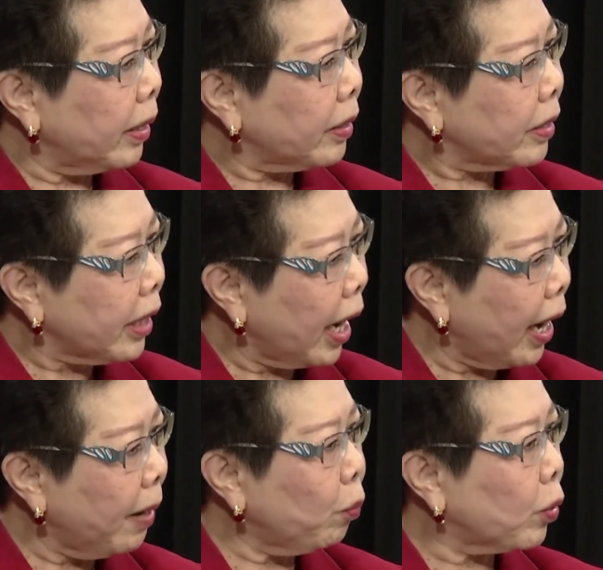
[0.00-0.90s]

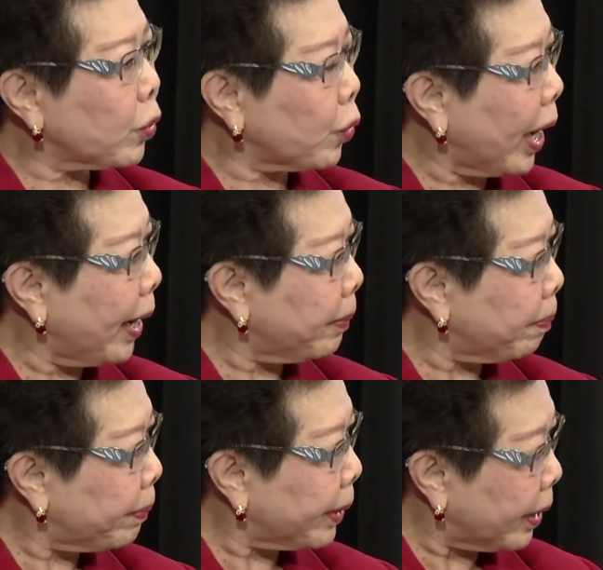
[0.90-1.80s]
time was ripe
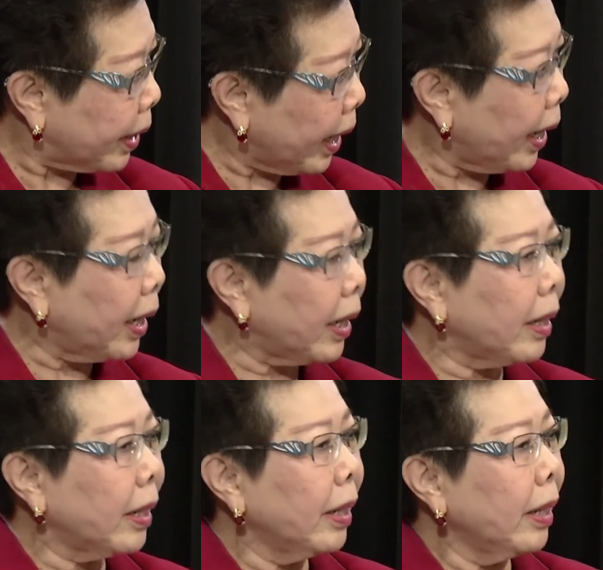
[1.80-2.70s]
then.
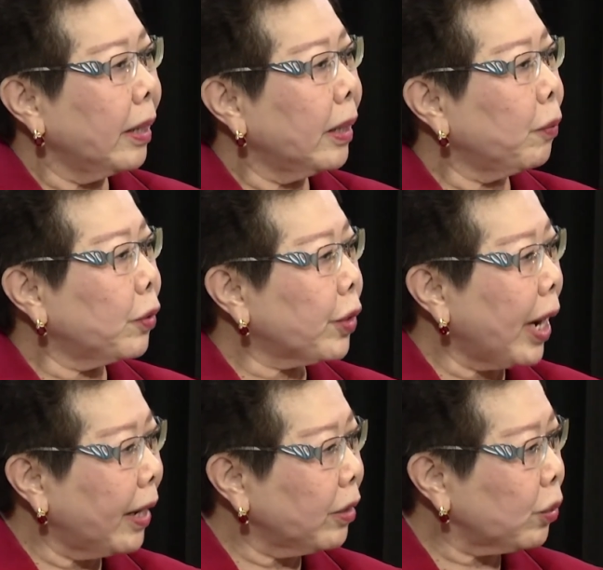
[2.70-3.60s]
They were
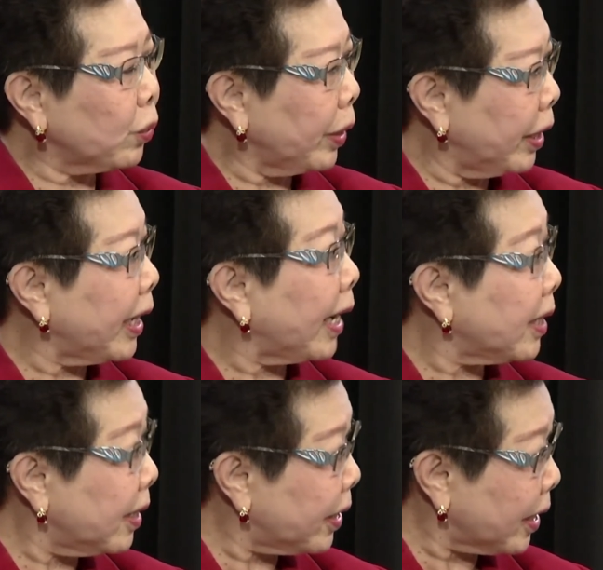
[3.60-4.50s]
trying to, in
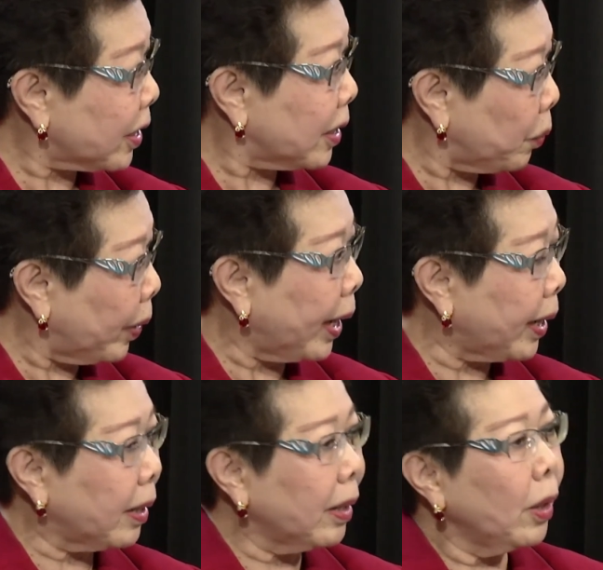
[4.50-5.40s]

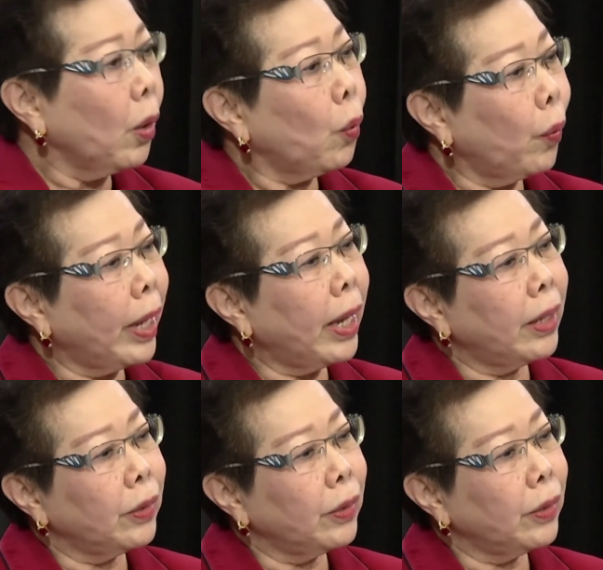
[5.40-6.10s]
1961, where,